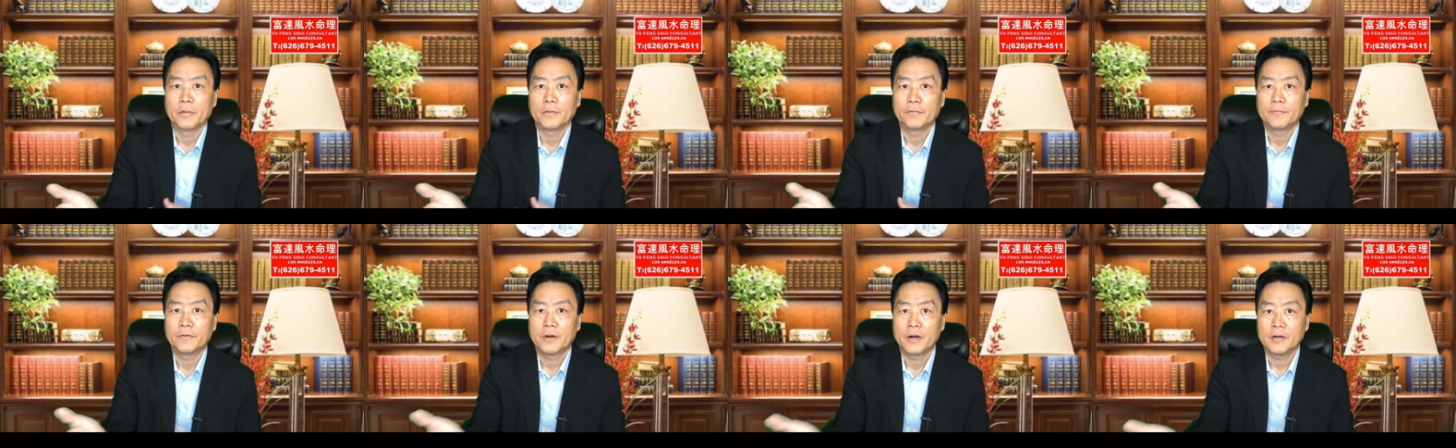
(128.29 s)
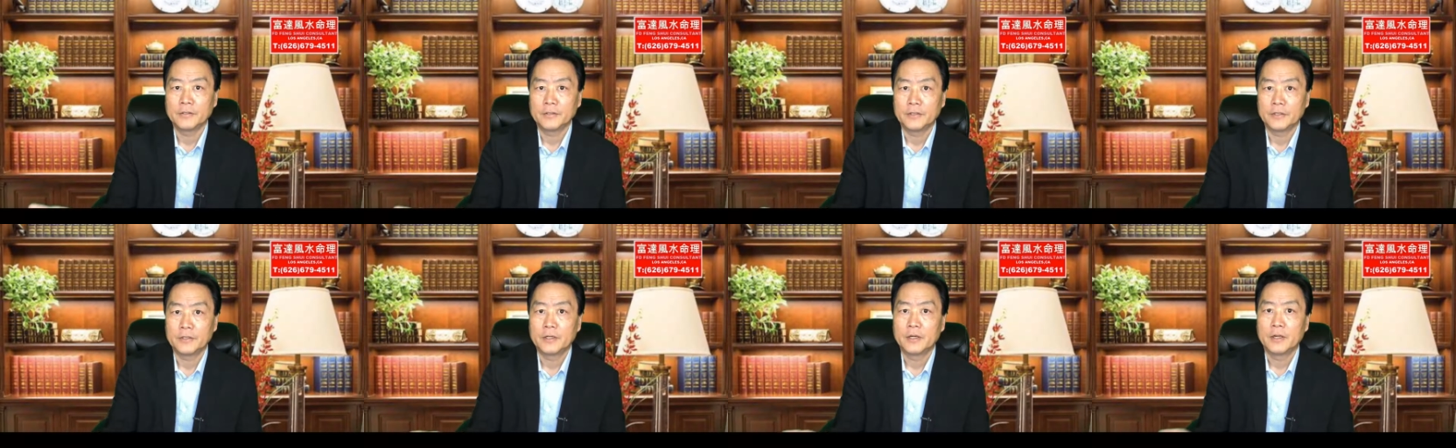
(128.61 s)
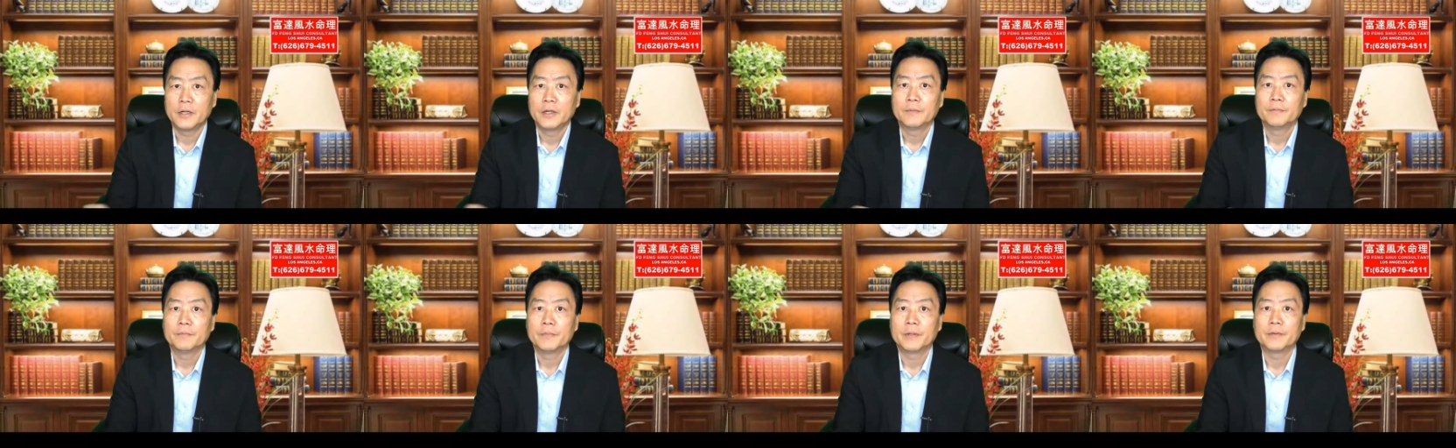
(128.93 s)
father,
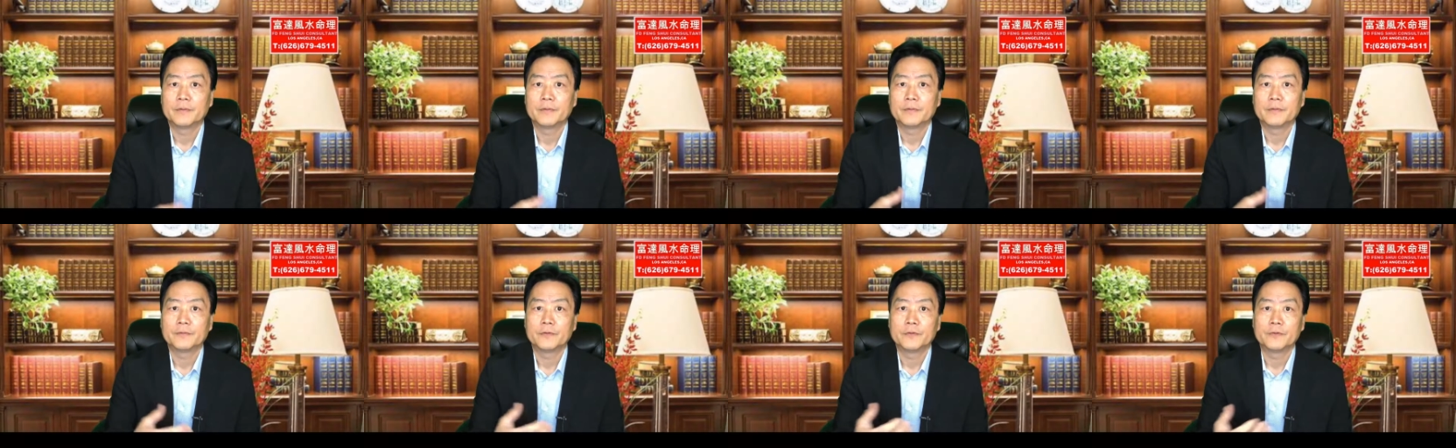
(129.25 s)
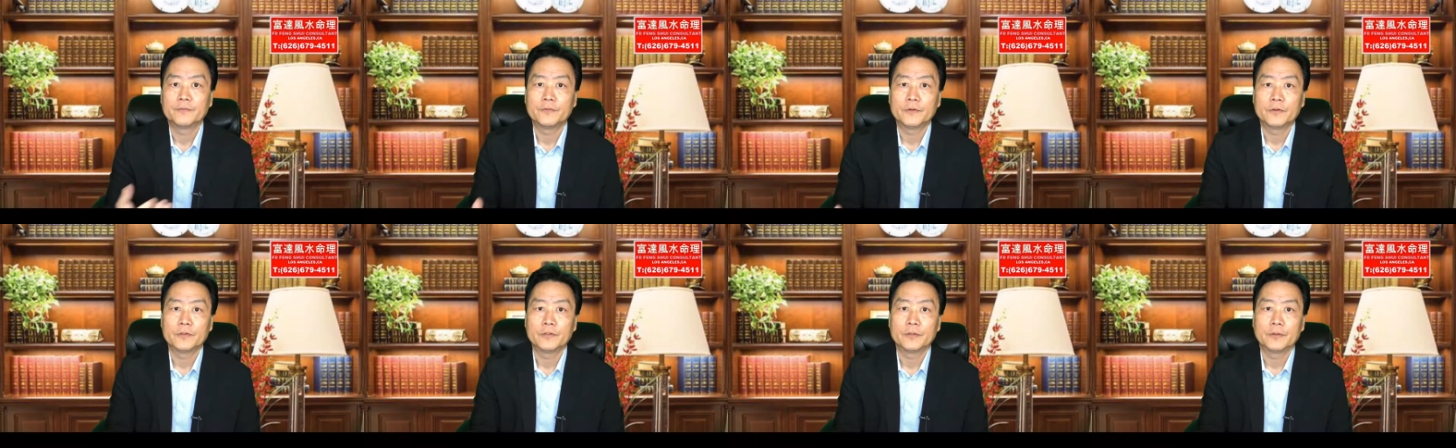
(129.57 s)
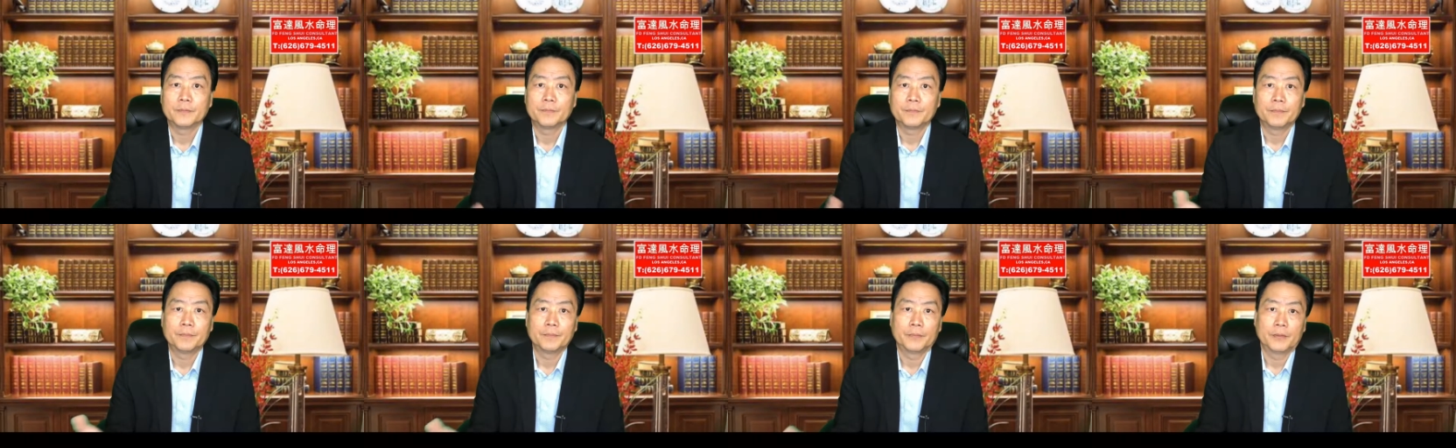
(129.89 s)
maybe good for the
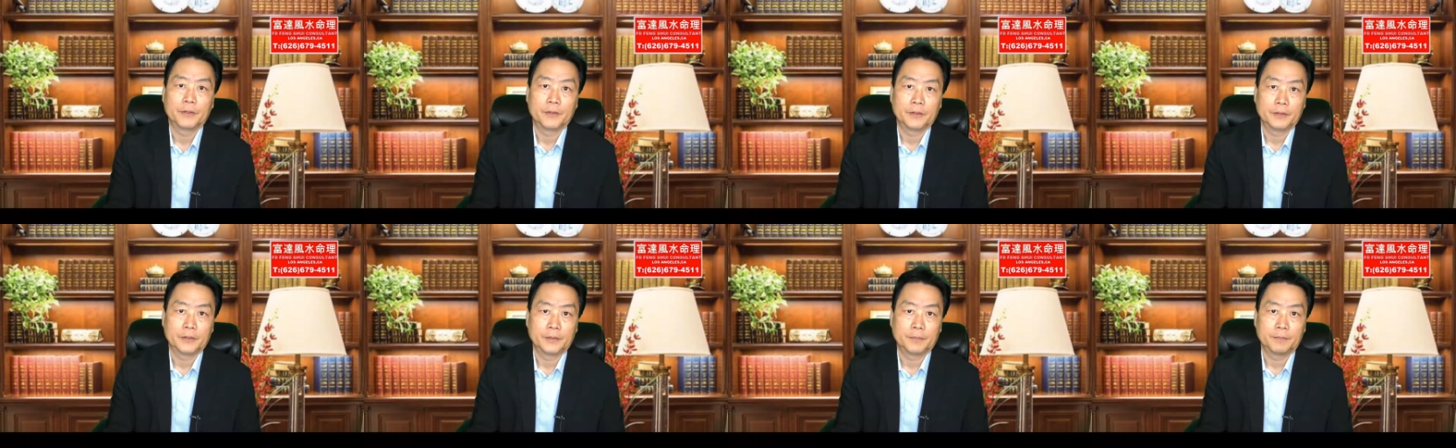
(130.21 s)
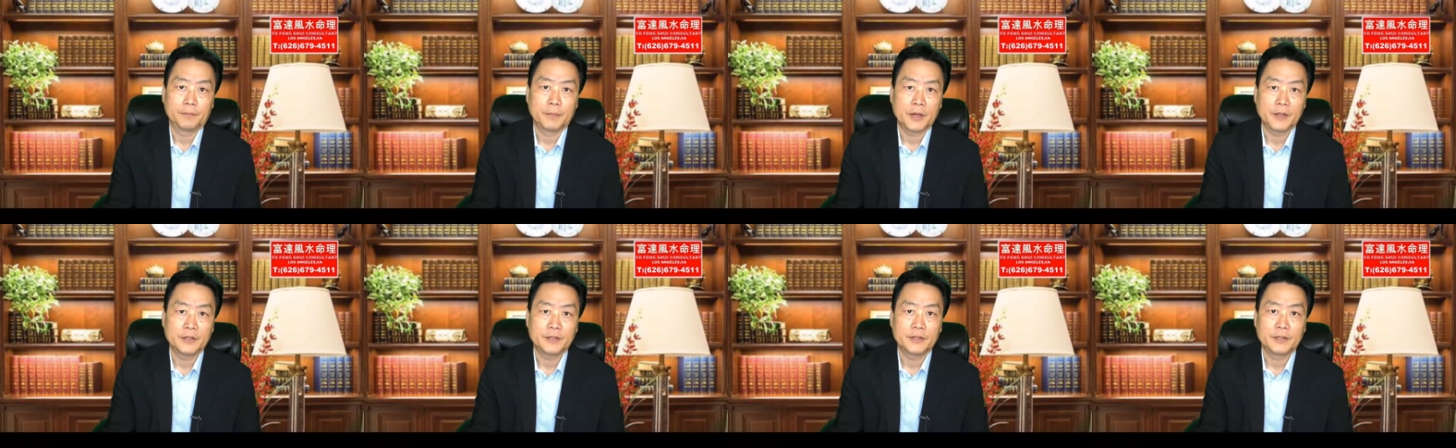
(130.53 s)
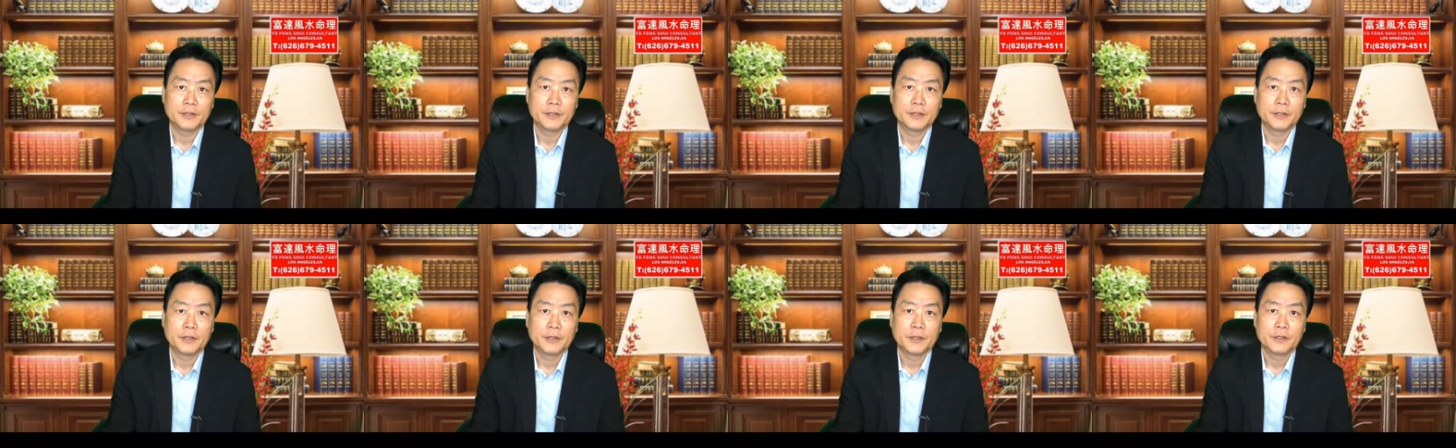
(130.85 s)
mother.